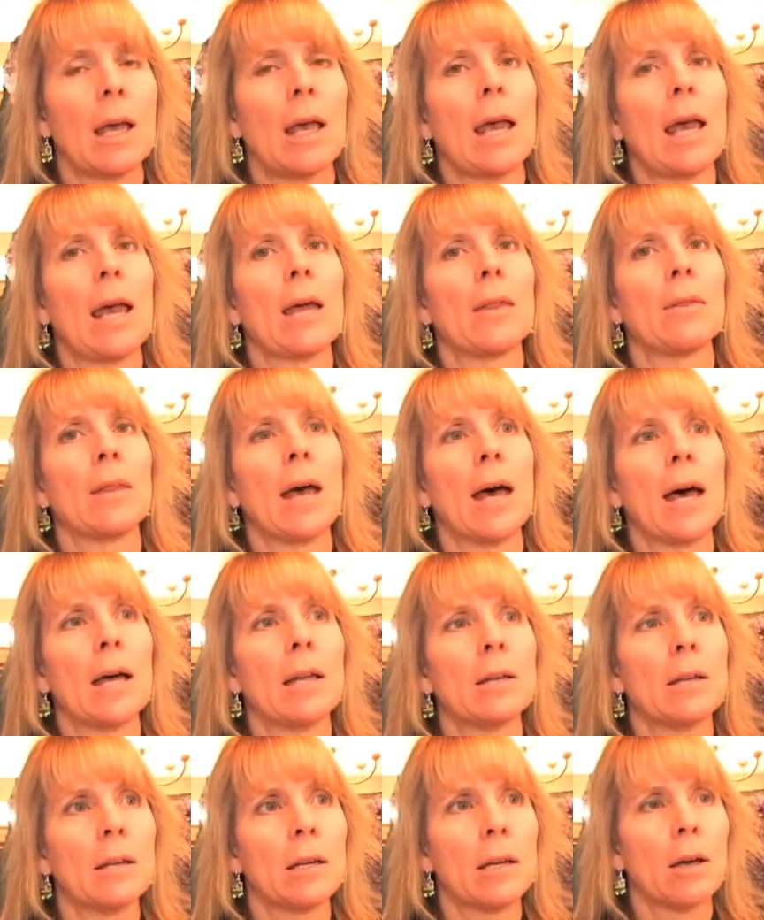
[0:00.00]
and
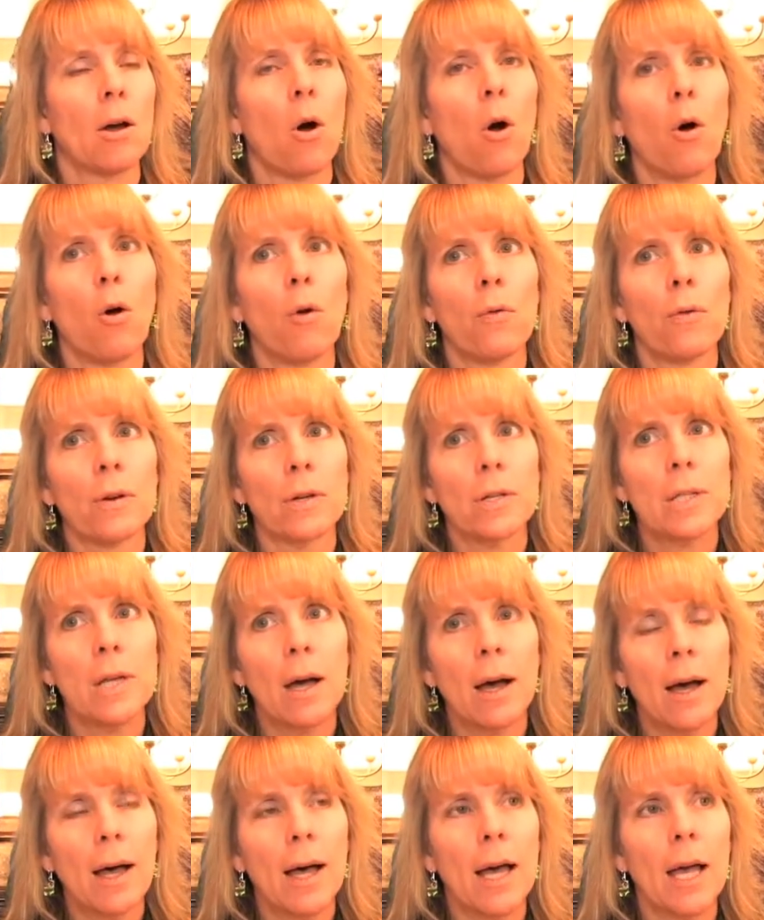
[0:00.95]
that over
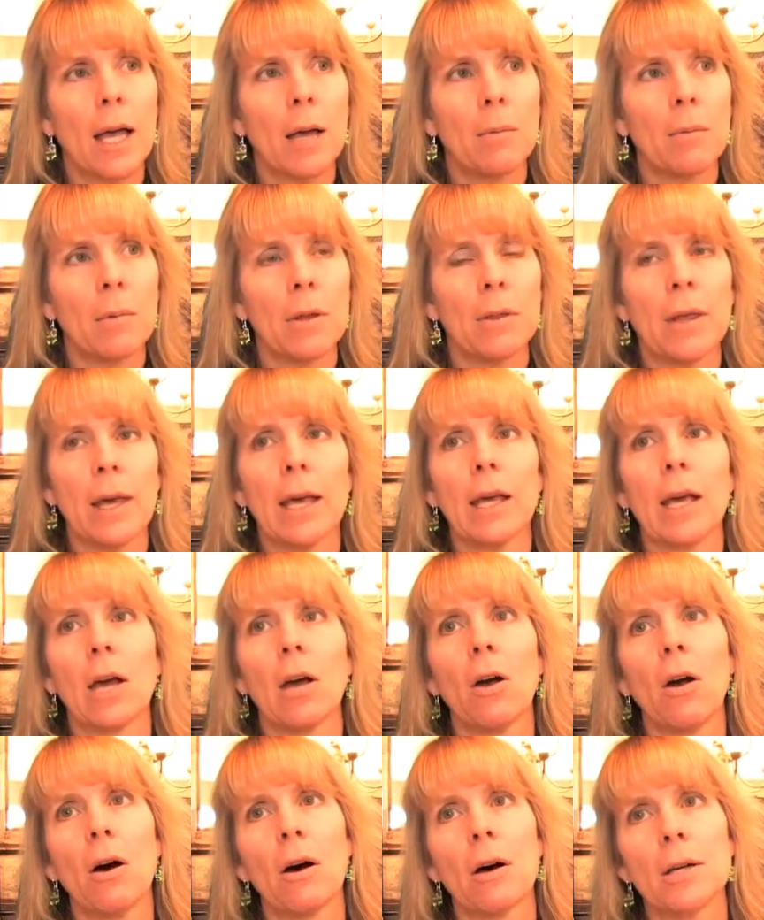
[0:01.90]
time they can
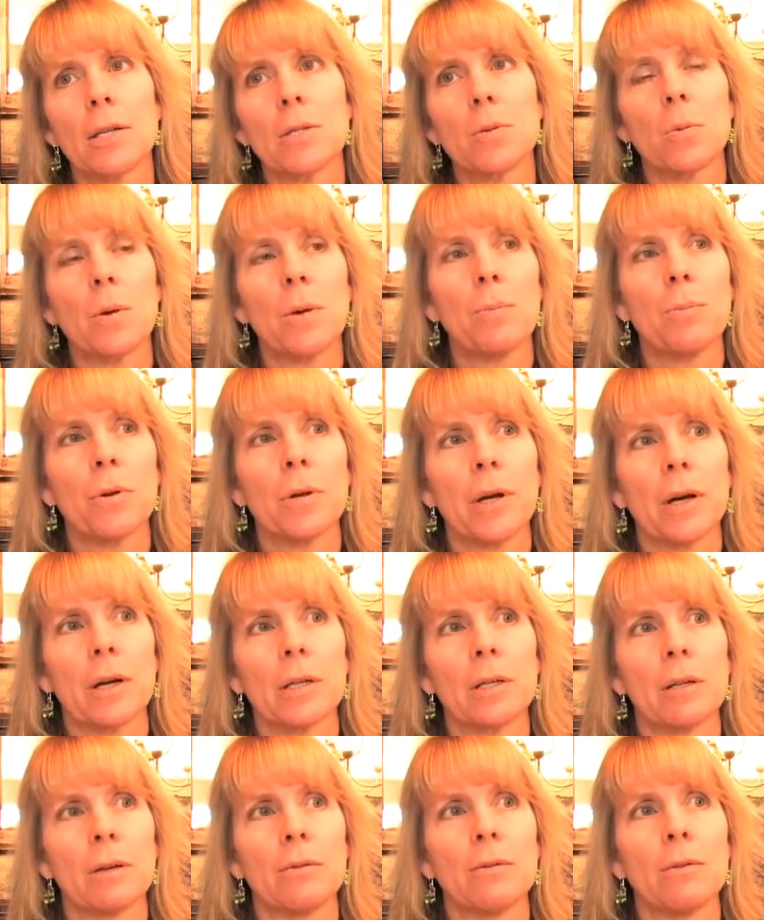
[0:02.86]
cause
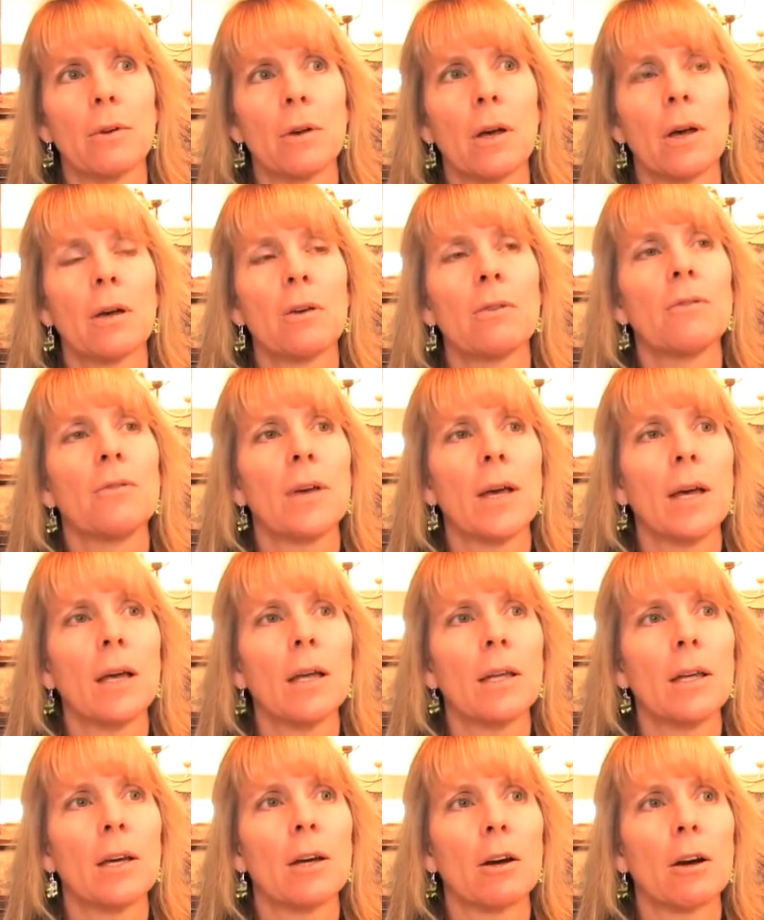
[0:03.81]
reproductive
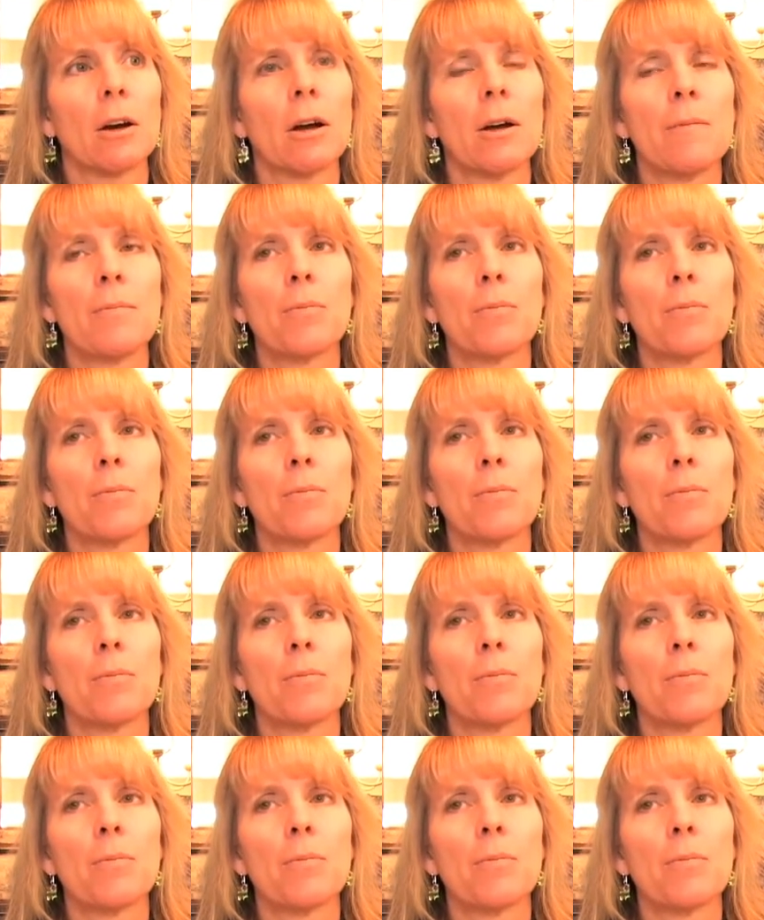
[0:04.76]
failure.